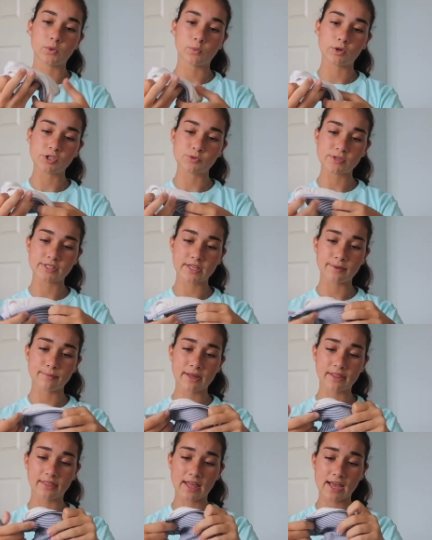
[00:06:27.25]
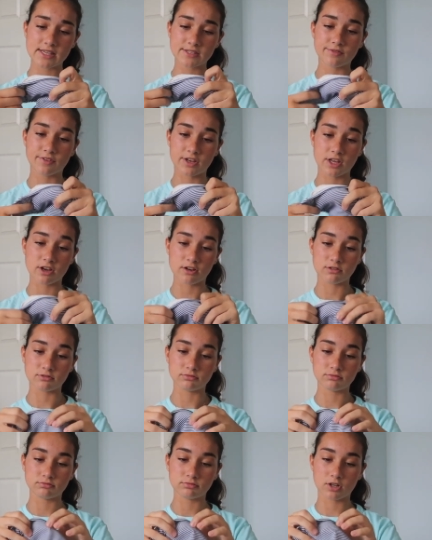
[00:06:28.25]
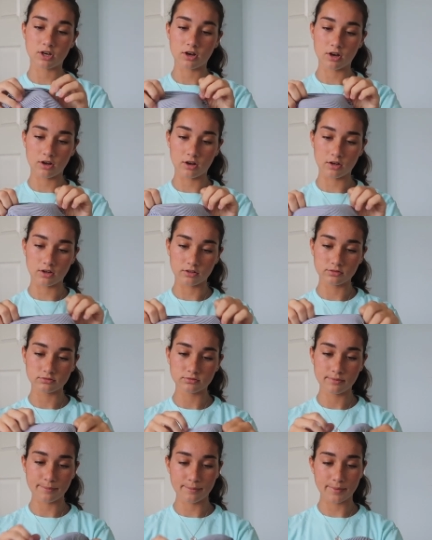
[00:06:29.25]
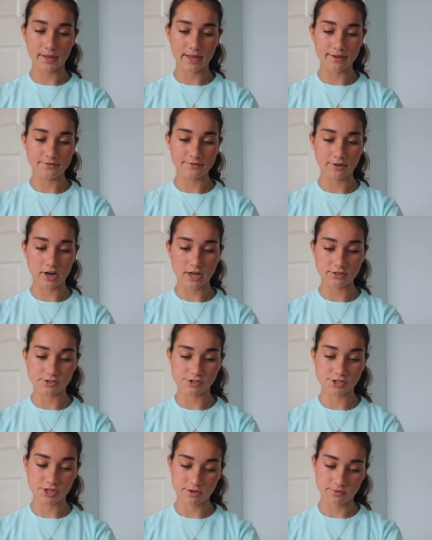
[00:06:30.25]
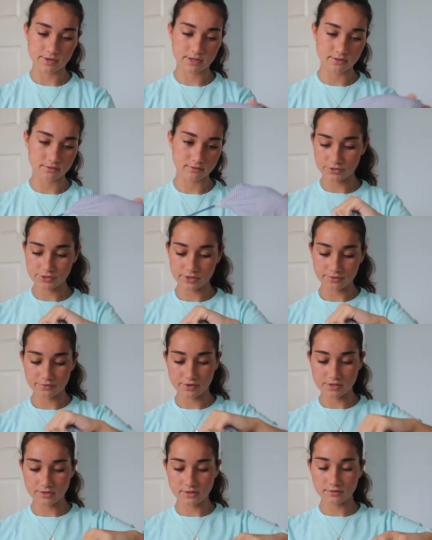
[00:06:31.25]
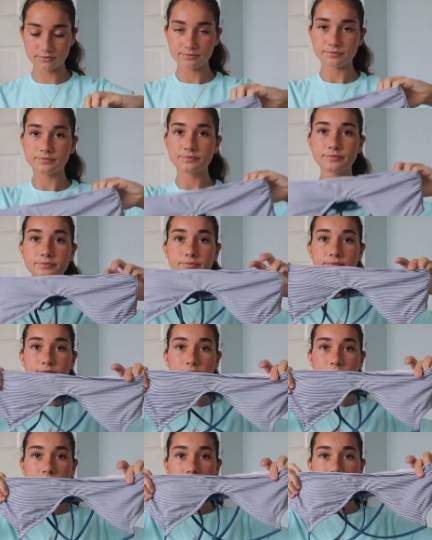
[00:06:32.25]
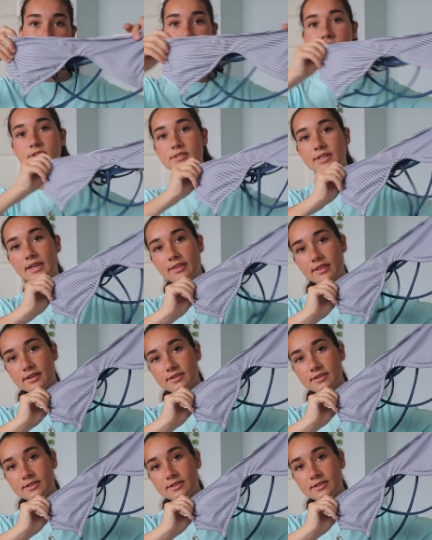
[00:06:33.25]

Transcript: which was in my last video, a haul, but I forgot to show it for some reason. Just looks like